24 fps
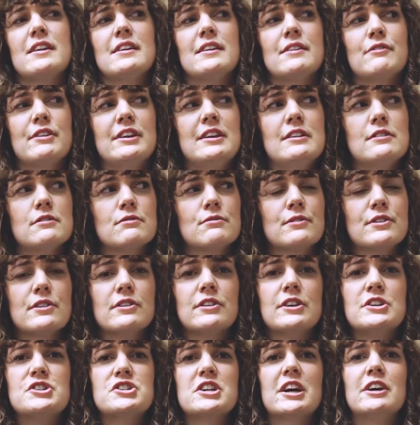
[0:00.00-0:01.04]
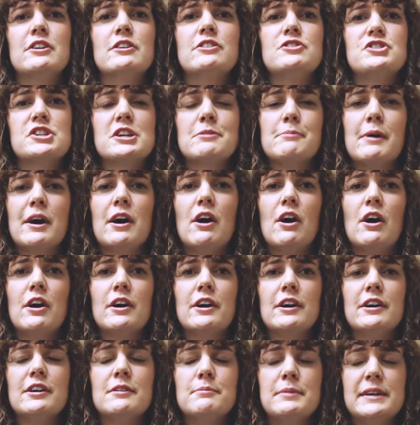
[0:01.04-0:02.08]
and He's really challenging my
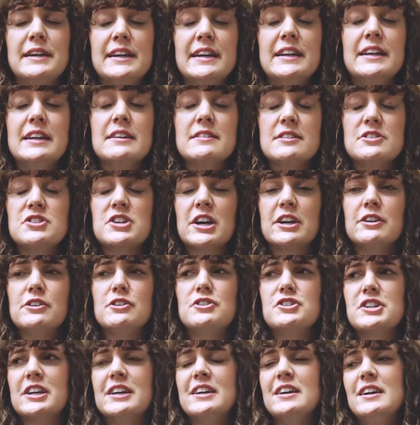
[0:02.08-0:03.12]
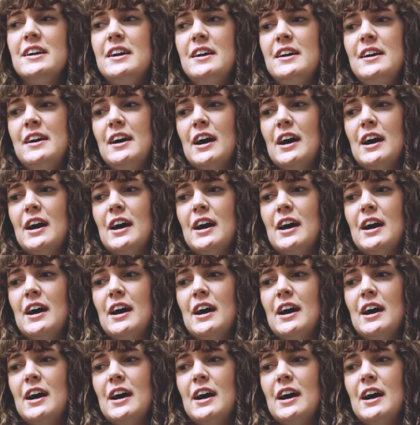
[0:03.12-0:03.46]
heart, beginning to challenge it